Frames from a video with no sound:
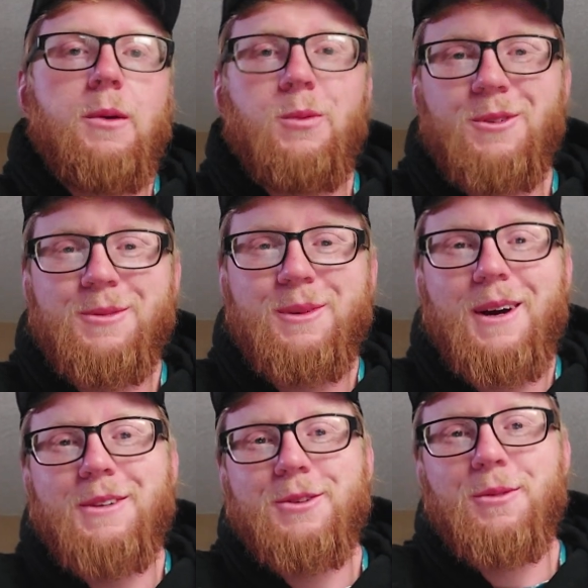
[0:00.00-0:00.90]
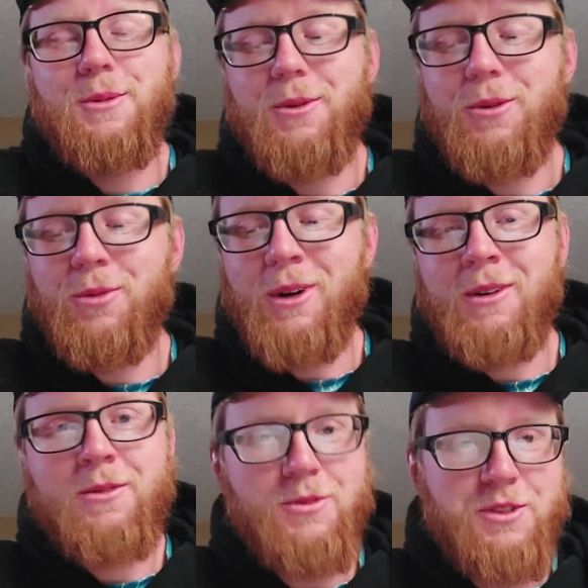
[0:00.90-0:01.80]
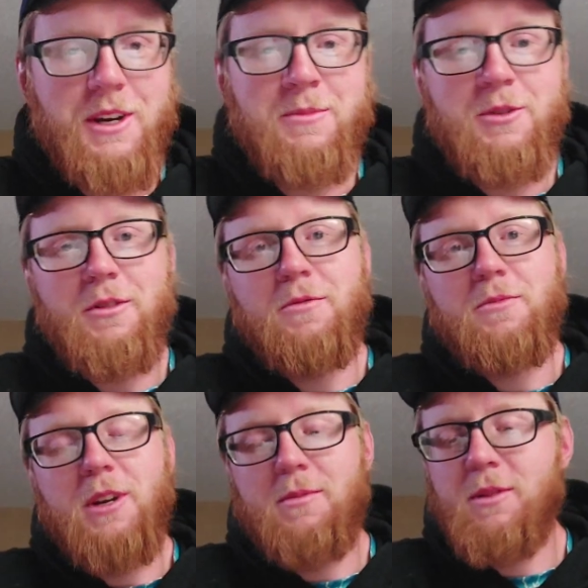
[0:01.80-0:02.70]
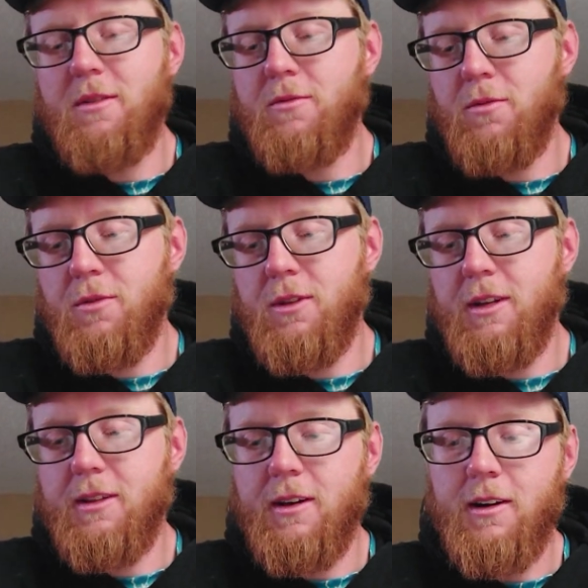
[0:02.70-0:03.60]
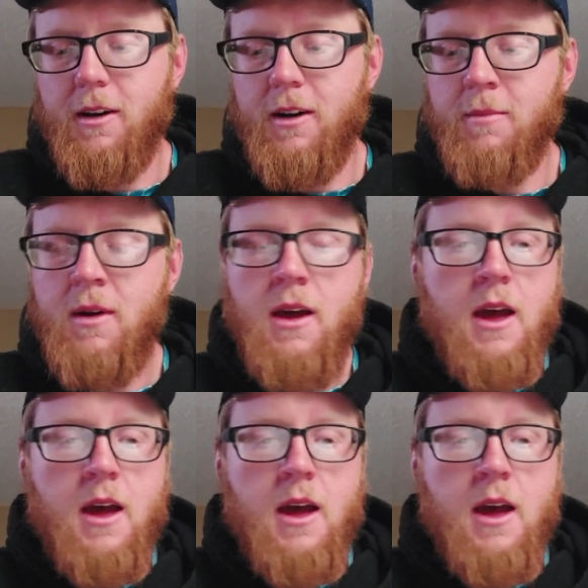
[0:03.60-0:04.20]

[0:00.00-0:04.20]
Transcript: Alright, what's up guys, I hope you're doing well. James here from james d forsythe dot com,